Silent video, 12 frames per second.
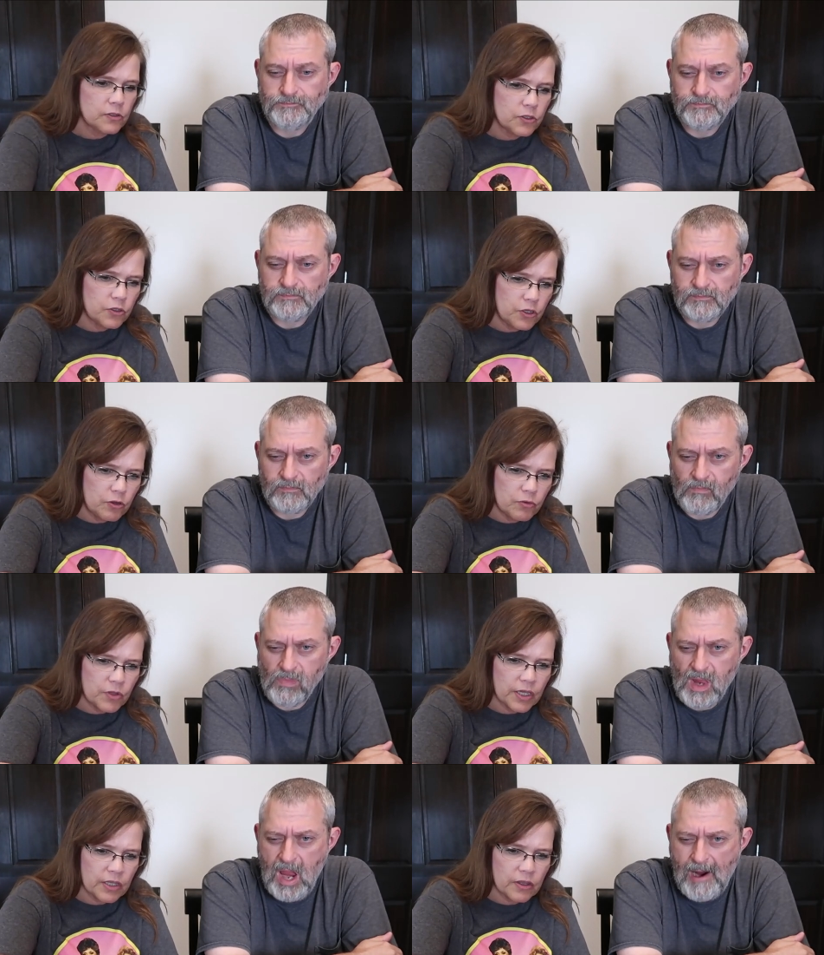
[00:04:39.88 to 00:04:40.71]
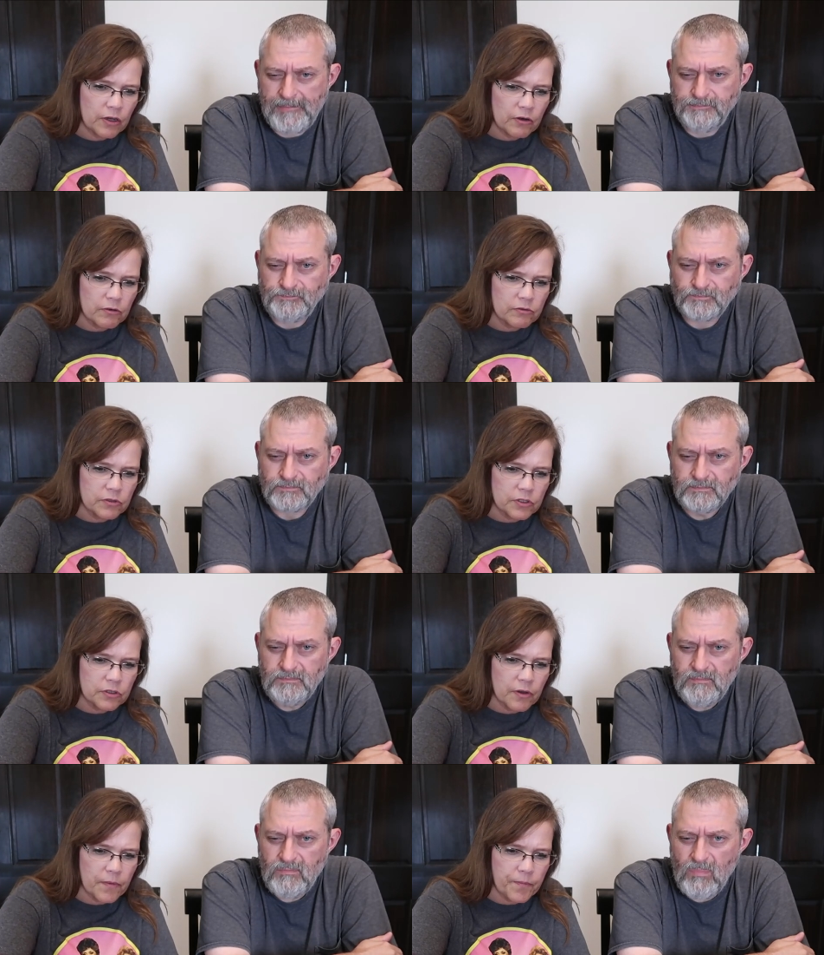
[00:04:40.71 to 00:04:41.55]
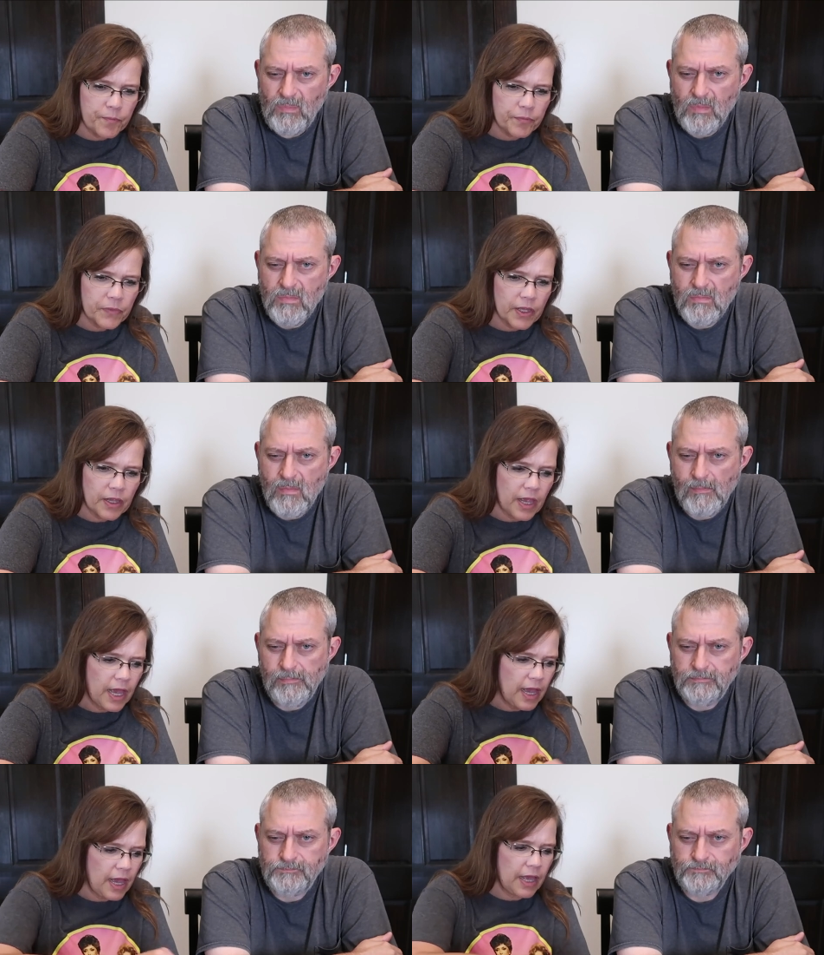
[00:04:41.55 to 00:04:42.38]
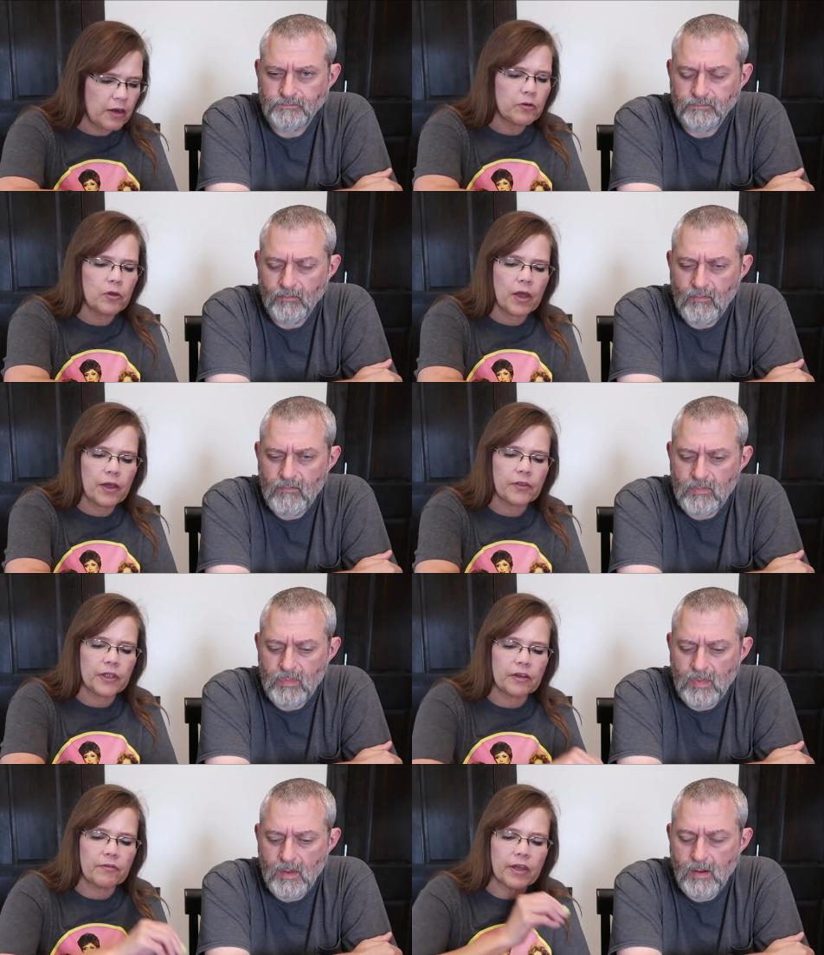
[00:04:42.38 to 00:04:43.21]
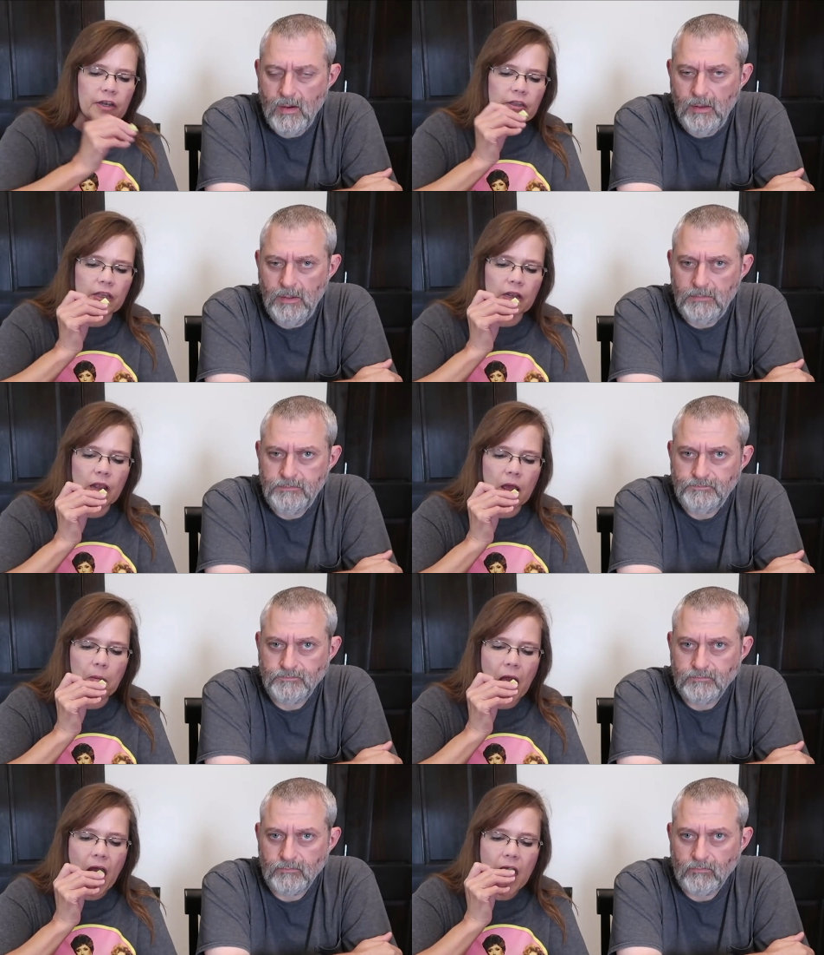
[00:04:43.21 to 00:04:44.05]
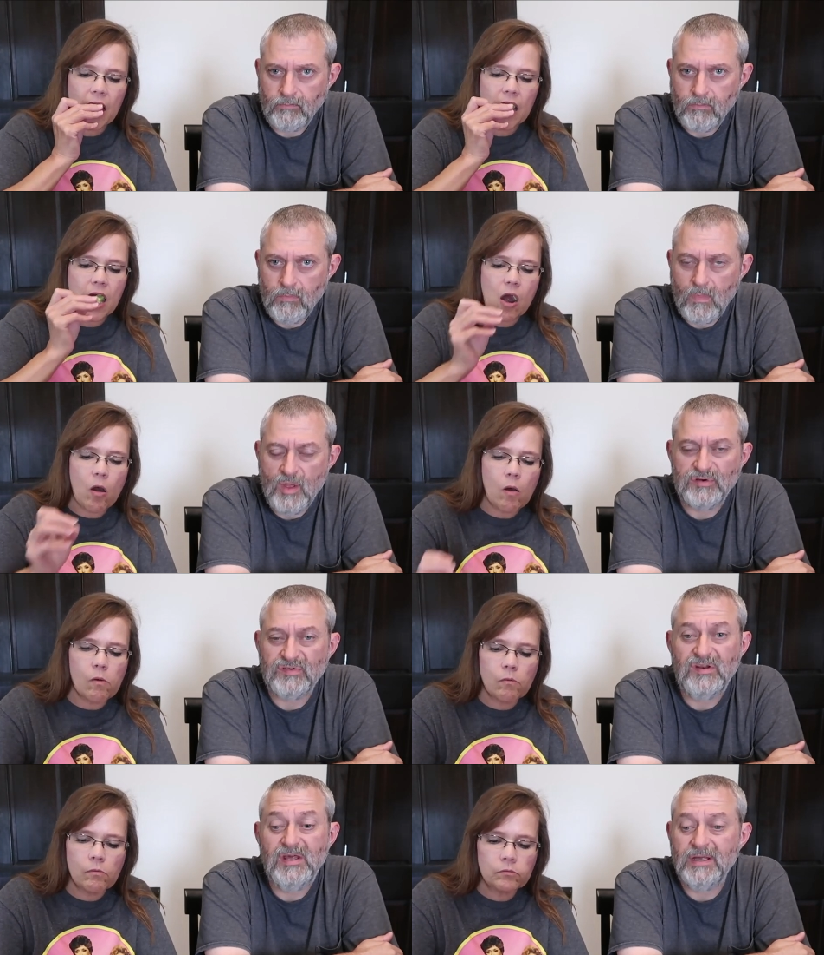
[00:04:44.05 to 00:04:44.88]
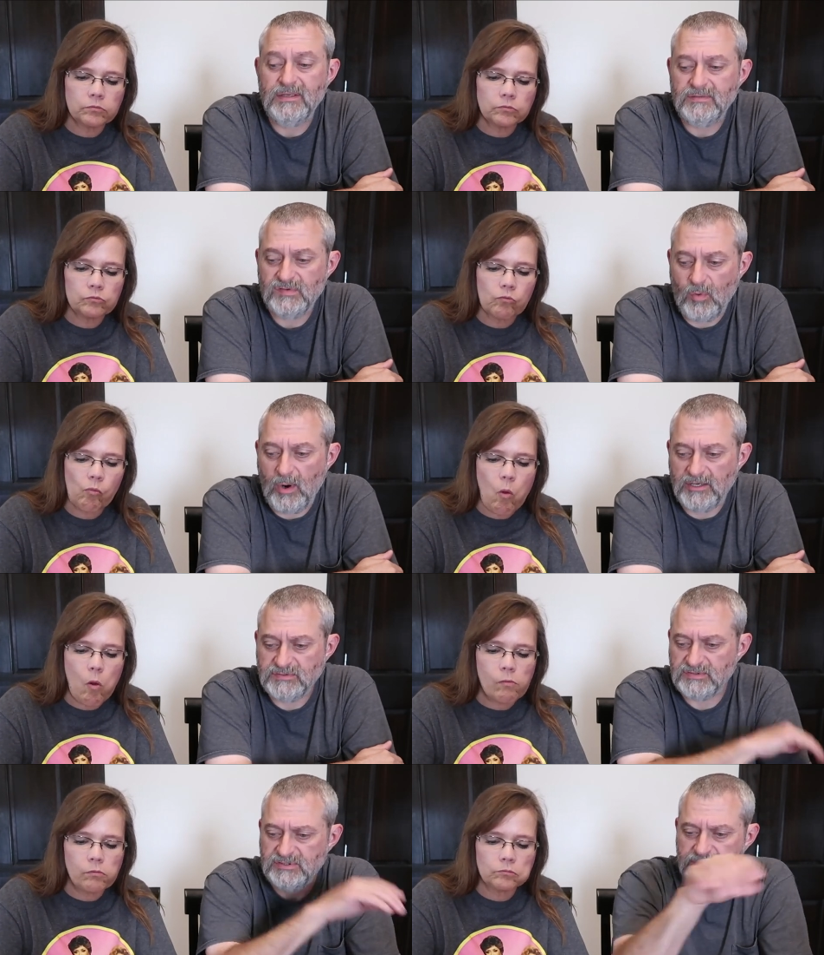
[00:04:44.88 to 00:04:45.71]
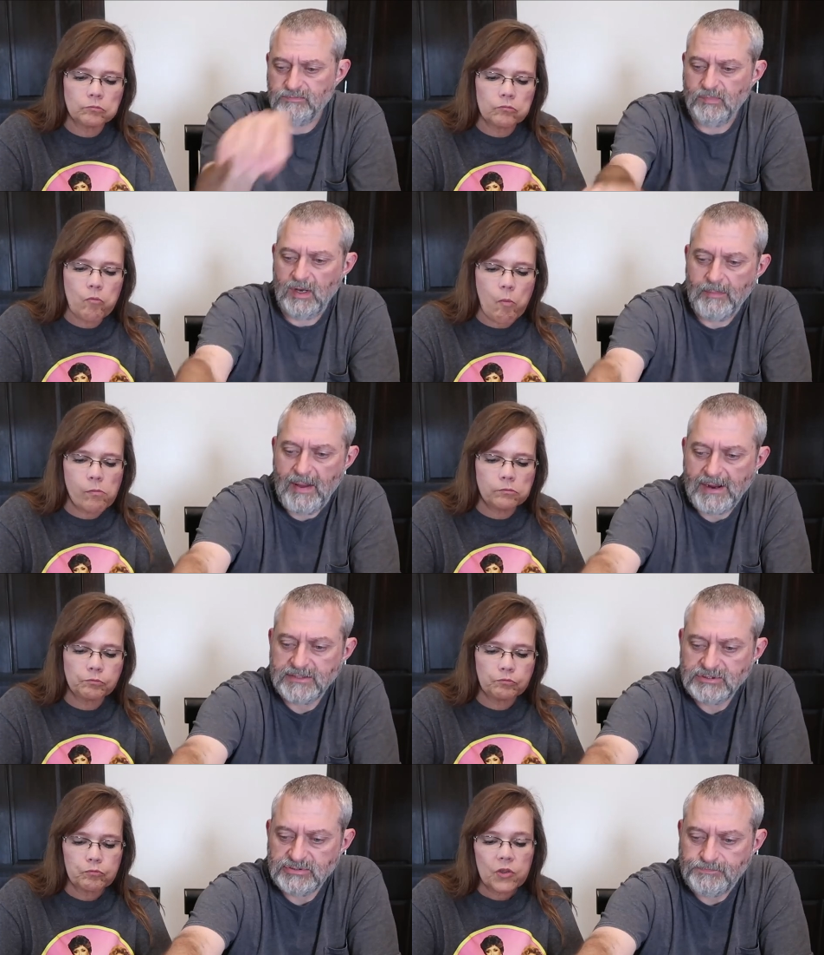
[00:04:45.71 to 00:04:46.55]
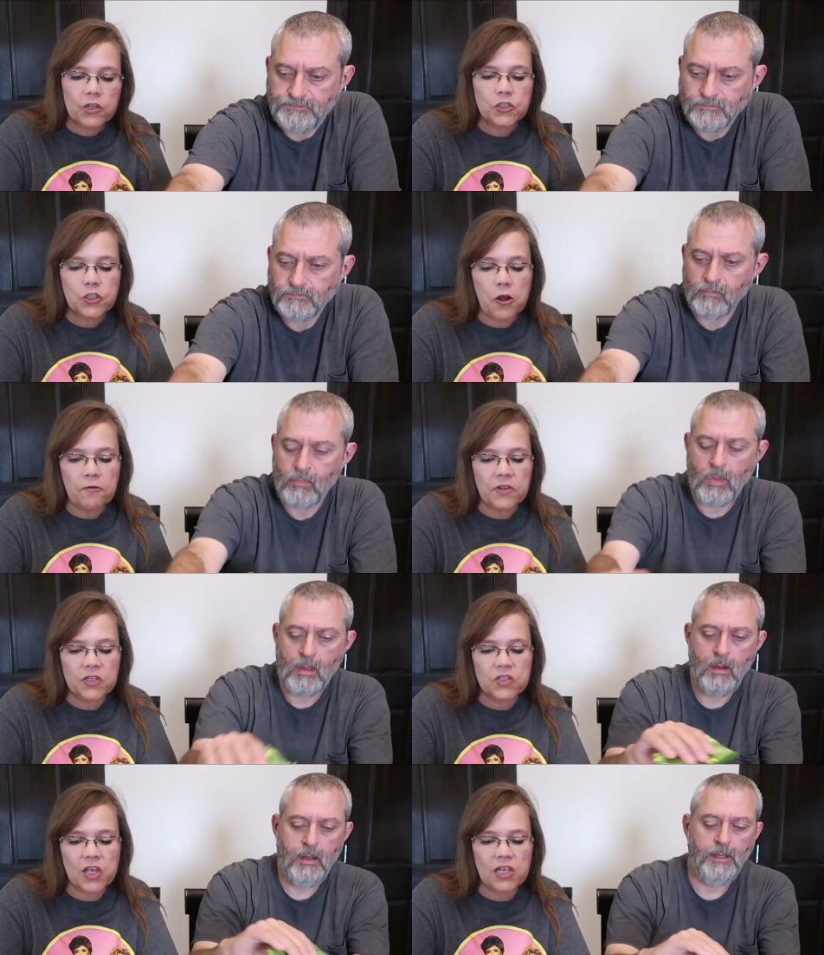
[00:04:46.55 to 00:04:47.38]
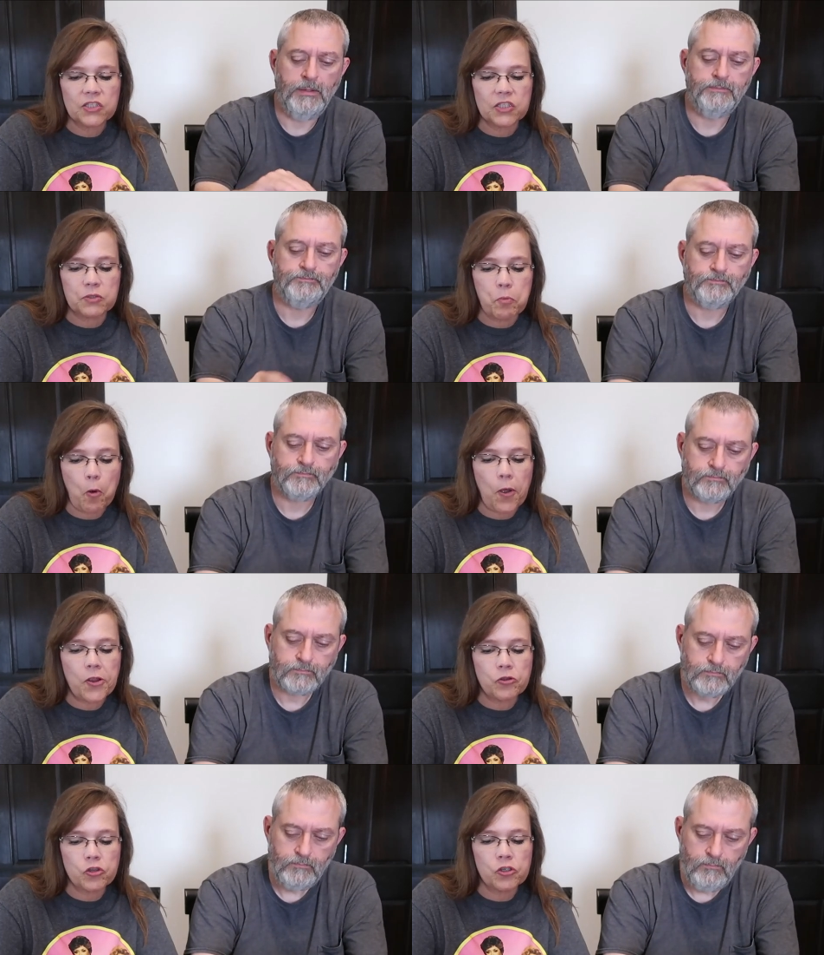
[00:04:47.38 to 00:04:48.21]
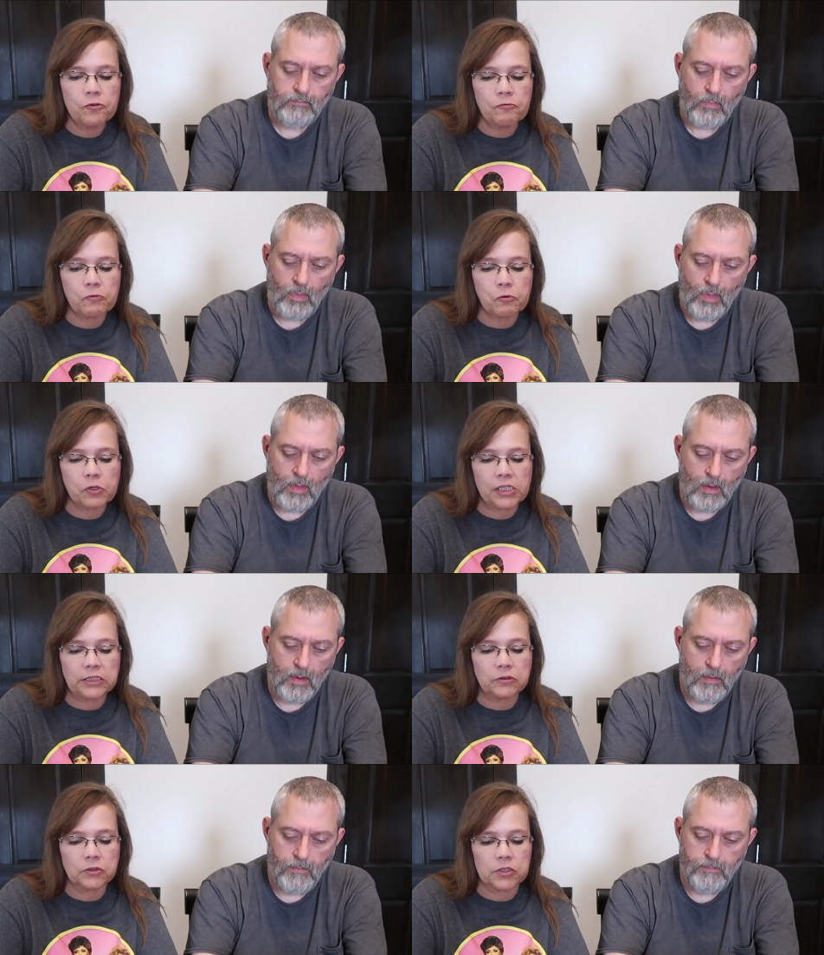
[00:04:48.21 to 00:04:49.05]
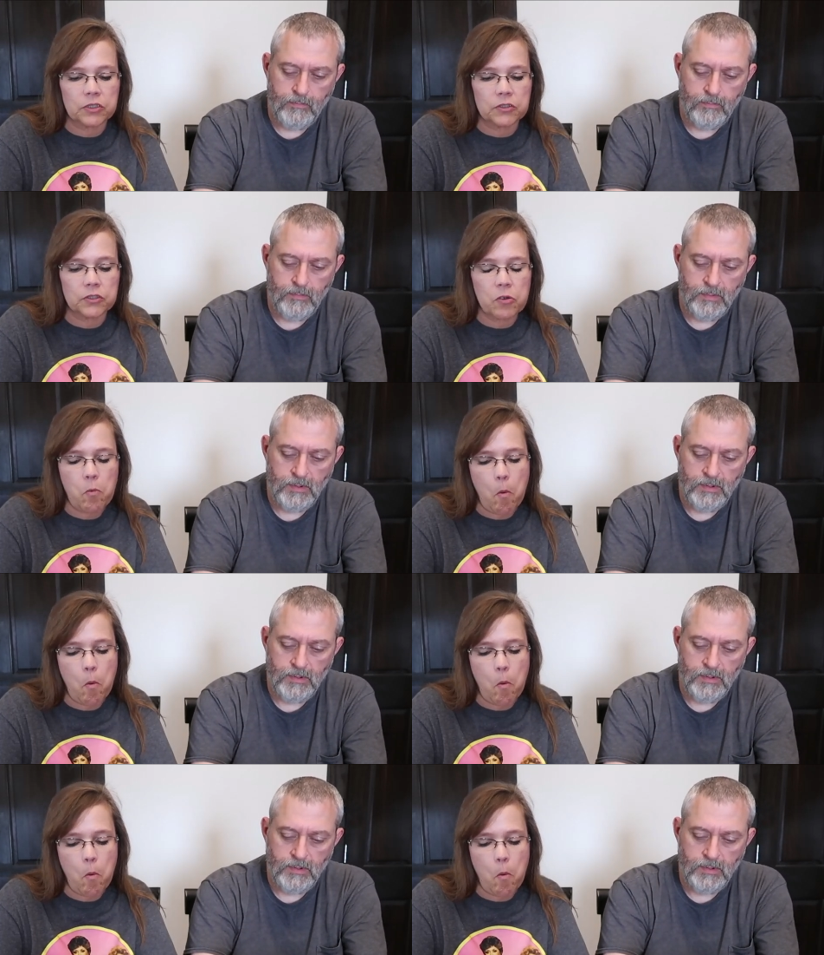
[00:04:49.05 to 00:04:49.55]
Speaker 1: So do you think there's, I don't know how they divided that up.
Speaker 2: There's 10 squares in a packet.
Speaker 1: Serving size is 0.24 ounces.